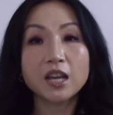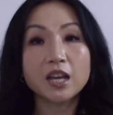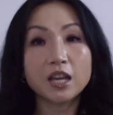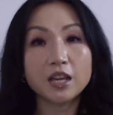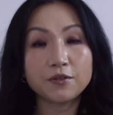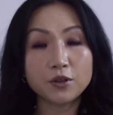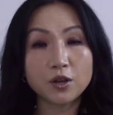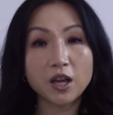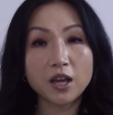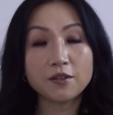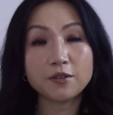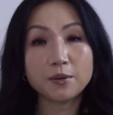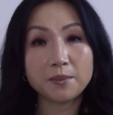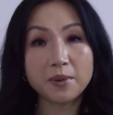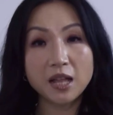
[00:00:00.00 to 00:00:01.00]
If you
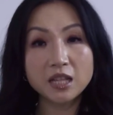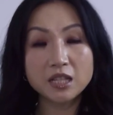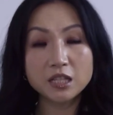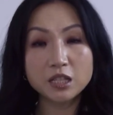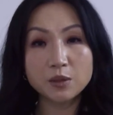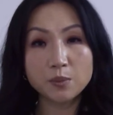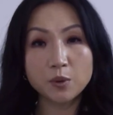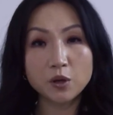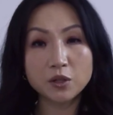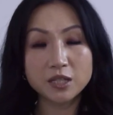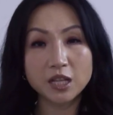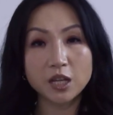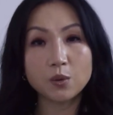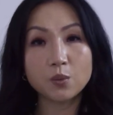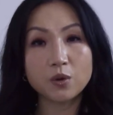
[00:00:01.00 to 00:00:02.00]
have a balanced
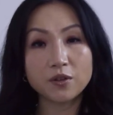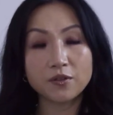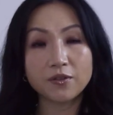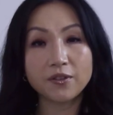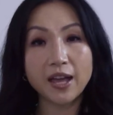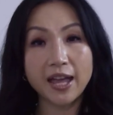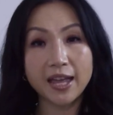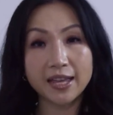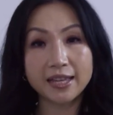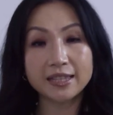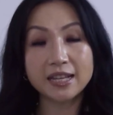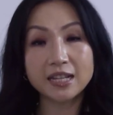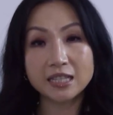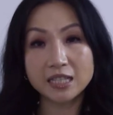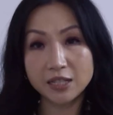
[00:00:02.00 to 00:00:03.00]
body with
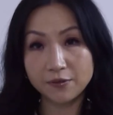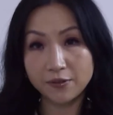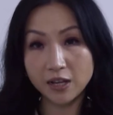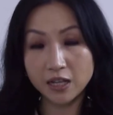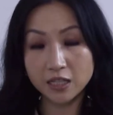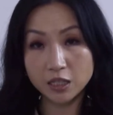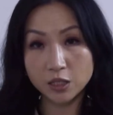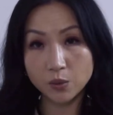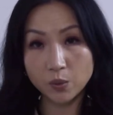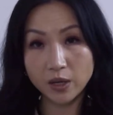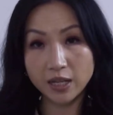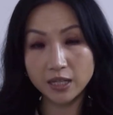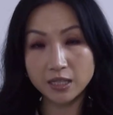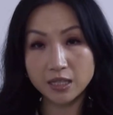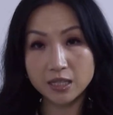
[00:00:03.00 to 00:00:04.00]
an undefined
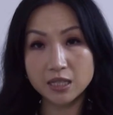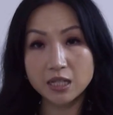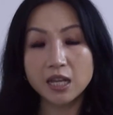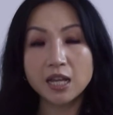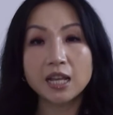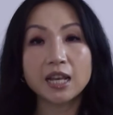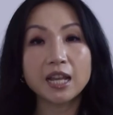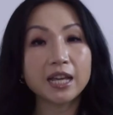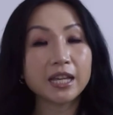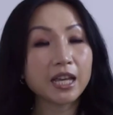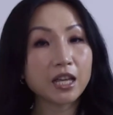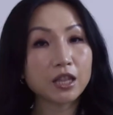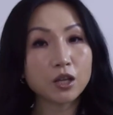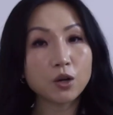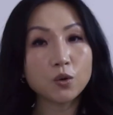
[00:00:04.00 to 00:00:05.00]
waist, like
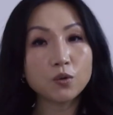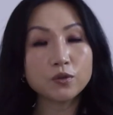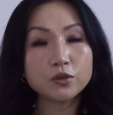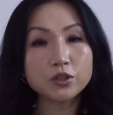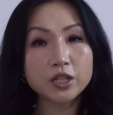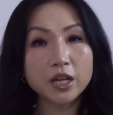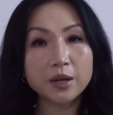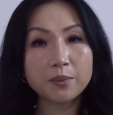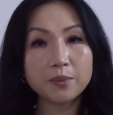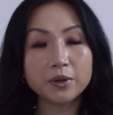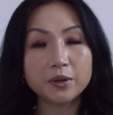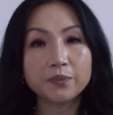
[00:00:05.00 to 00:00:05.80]
an oval shape,